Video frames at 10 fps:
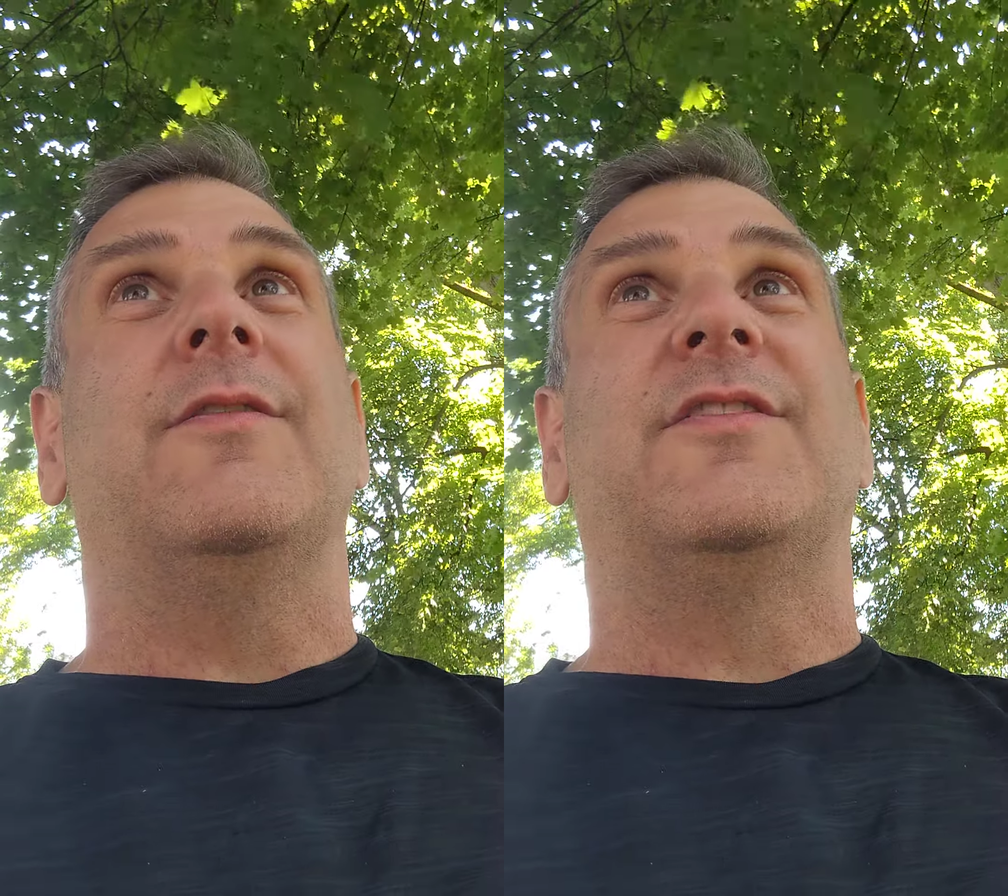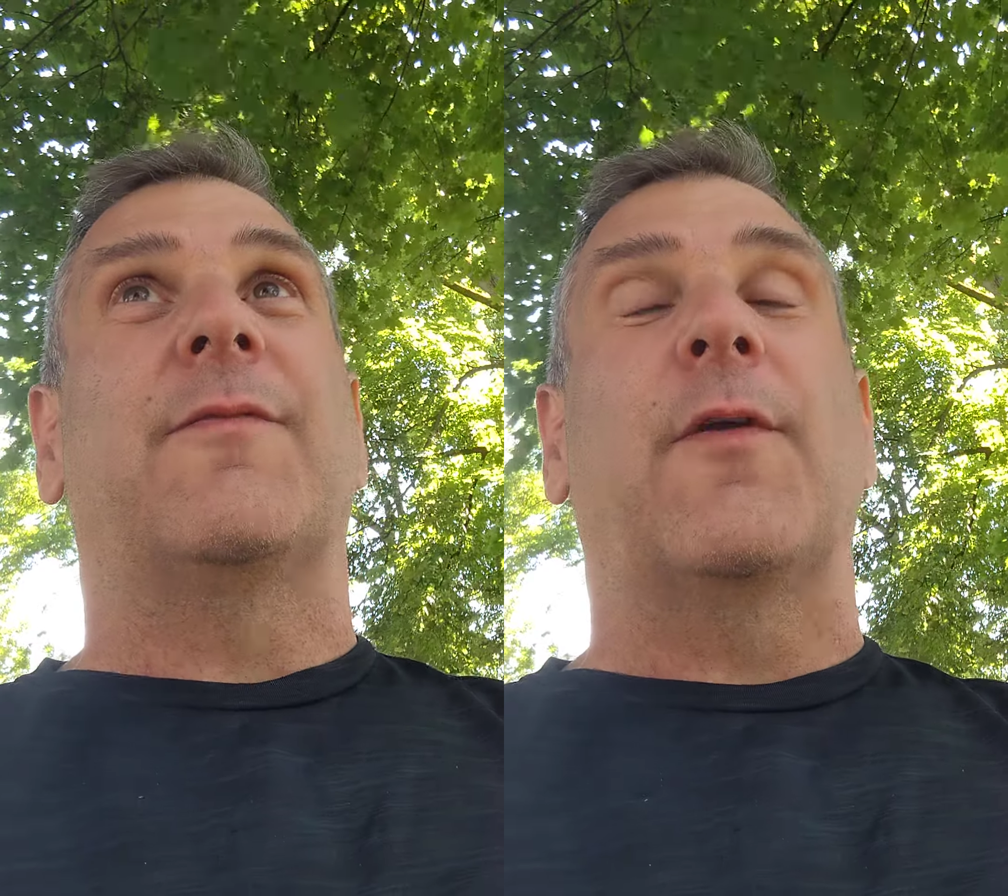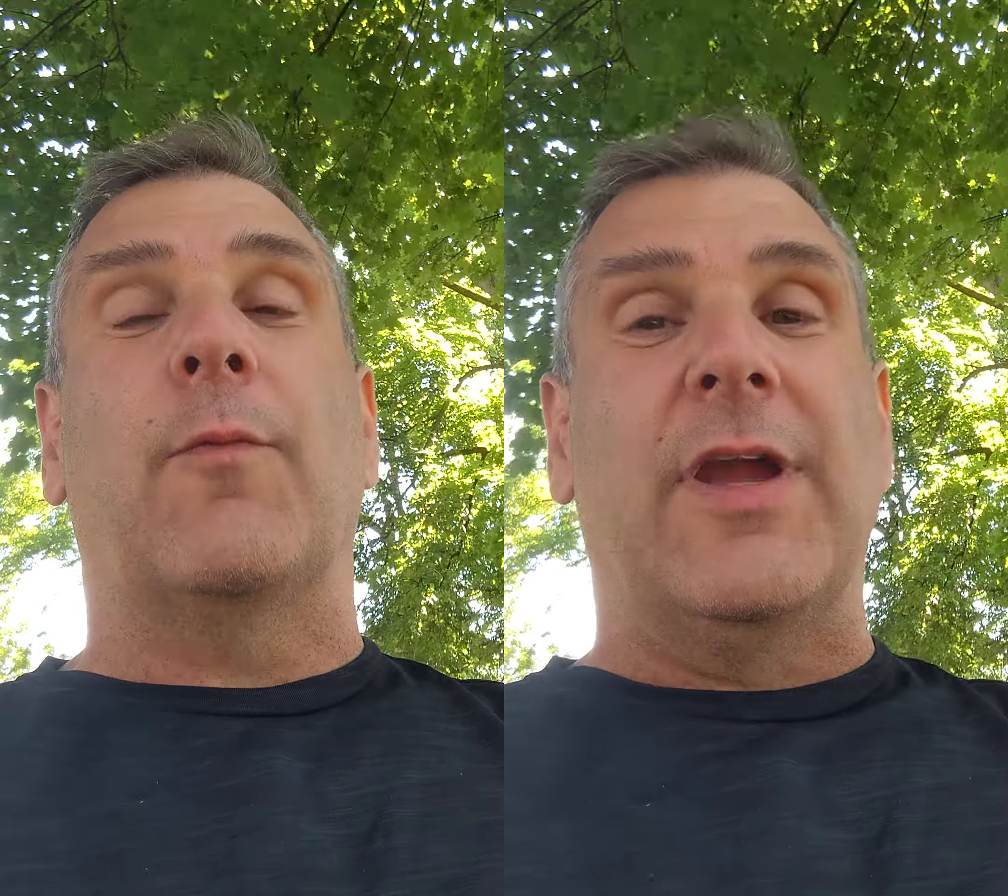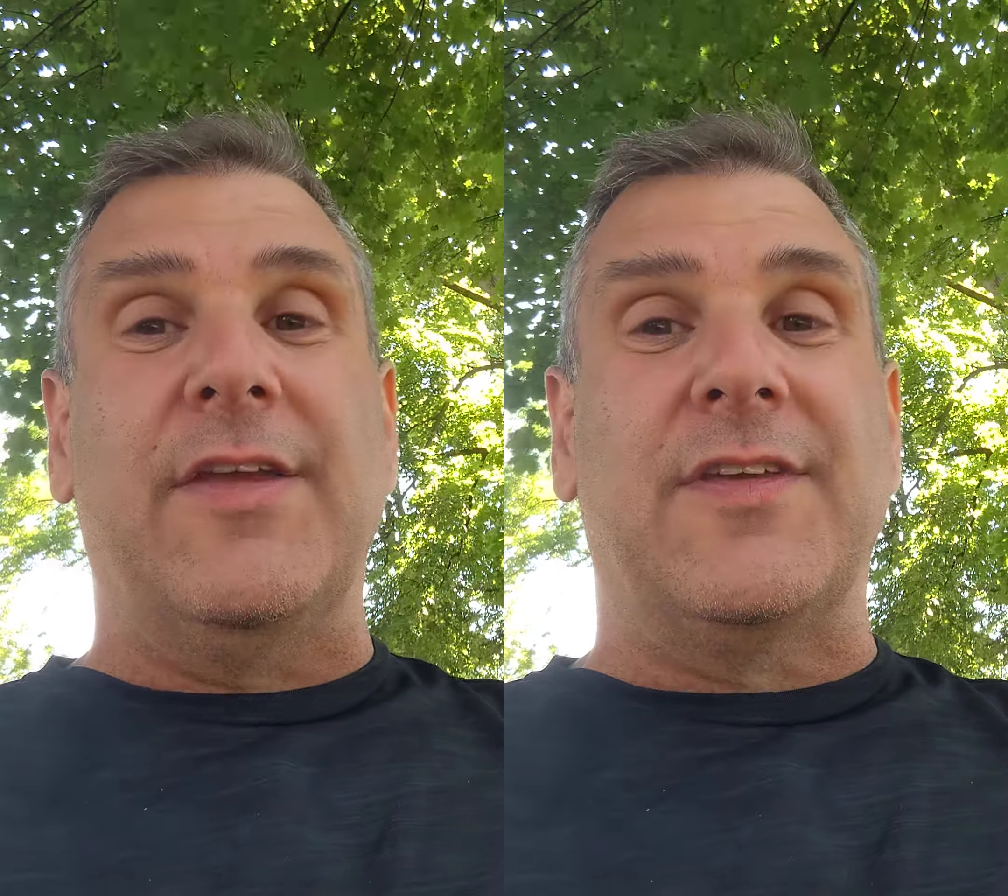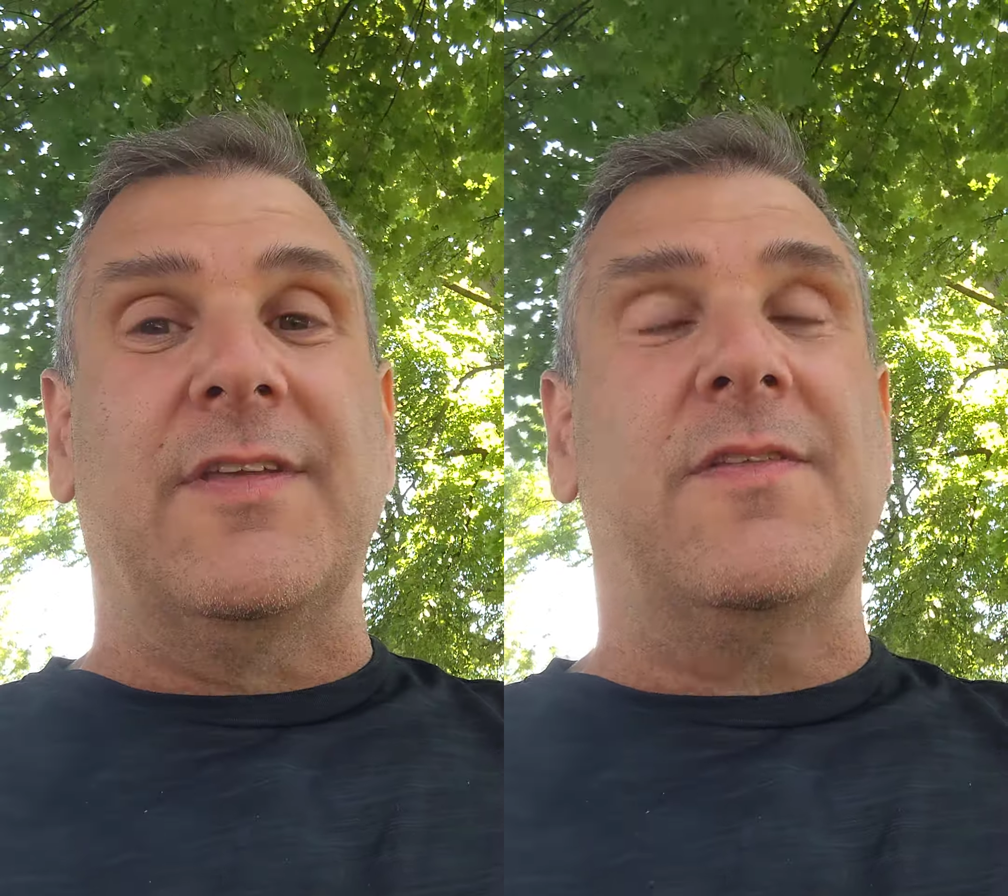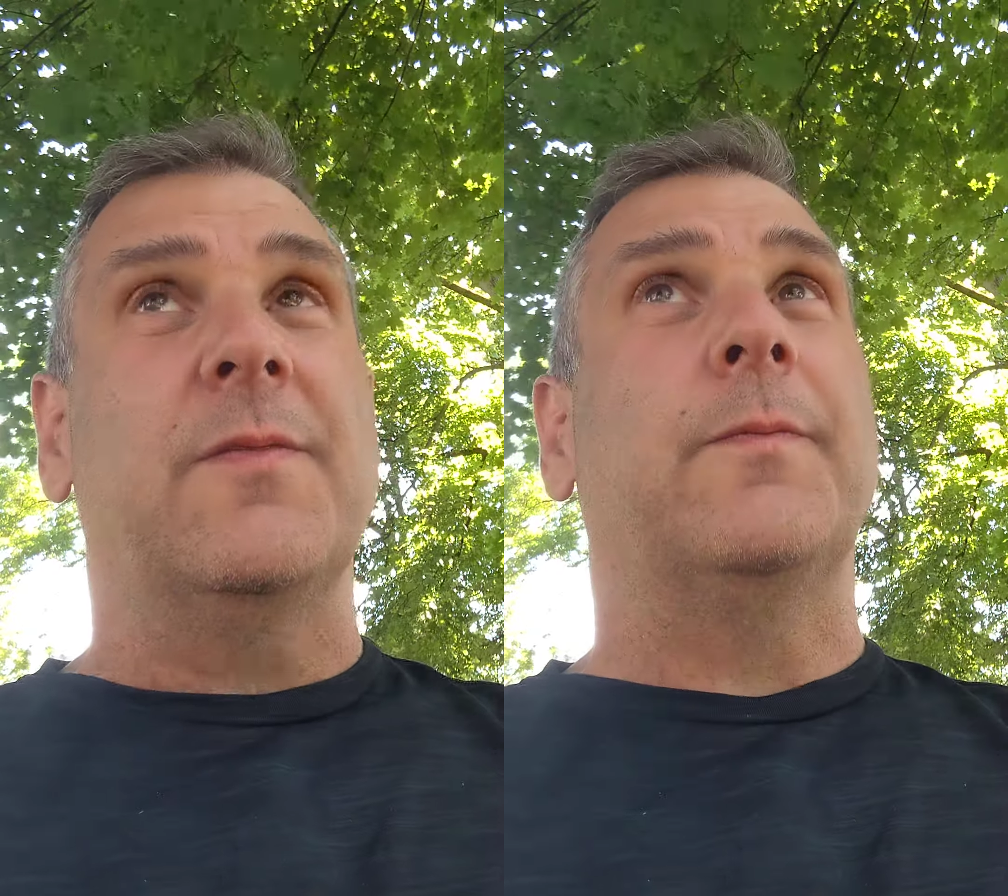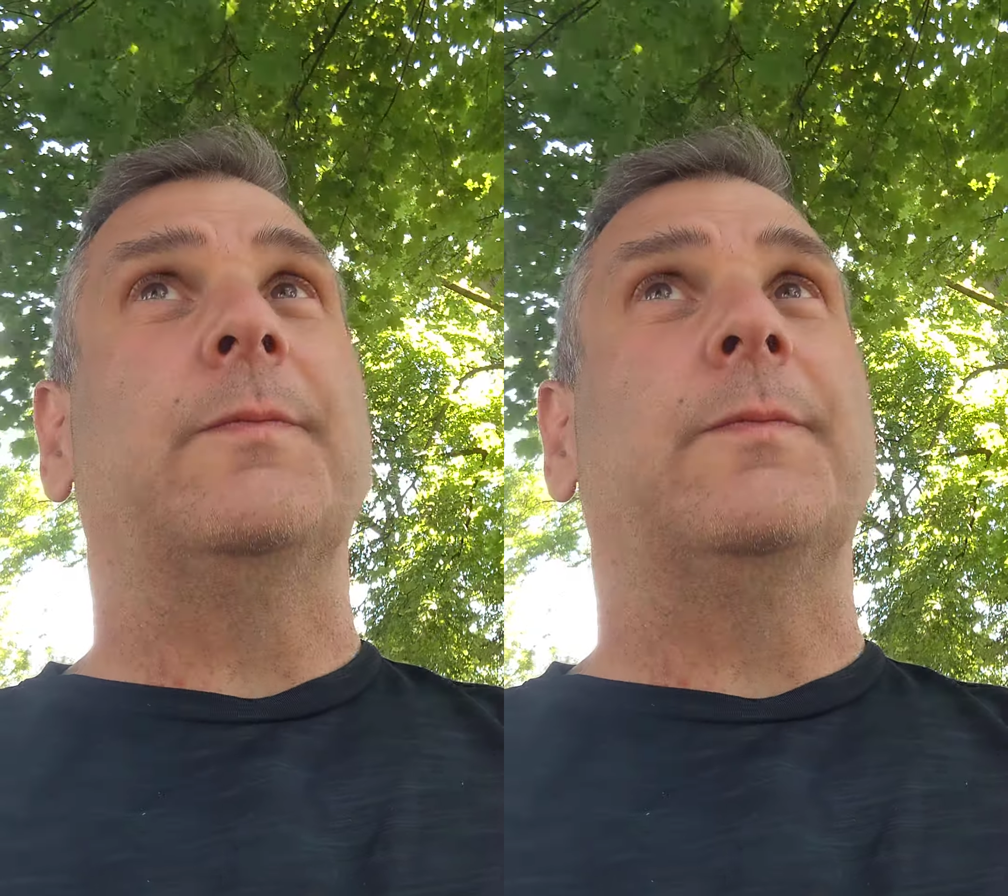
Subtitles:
Different reasons,